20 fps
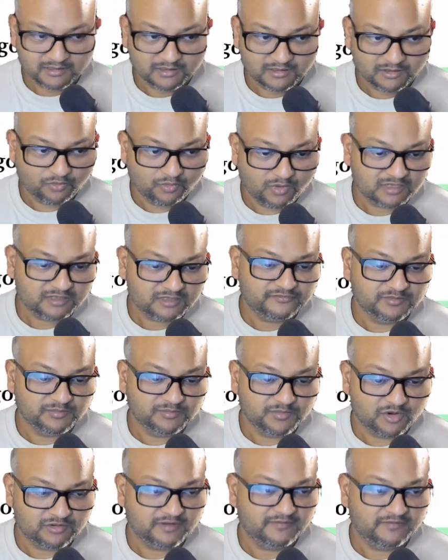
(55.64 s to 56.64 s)
One of the
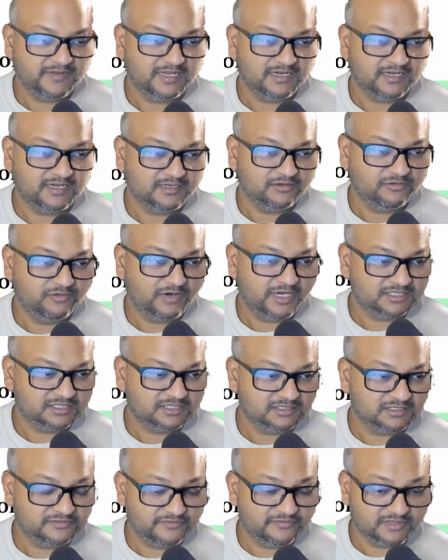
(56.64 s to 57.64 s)
motivating
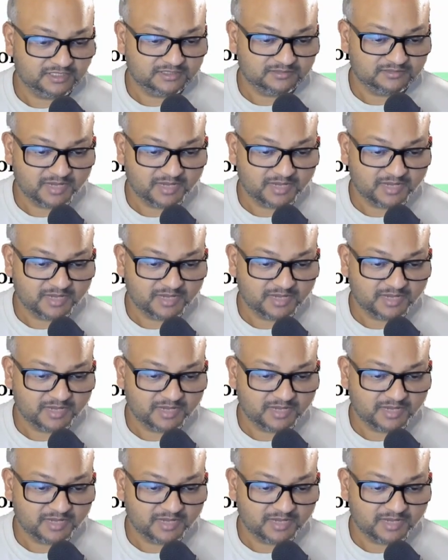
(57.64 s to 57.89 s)
questions for this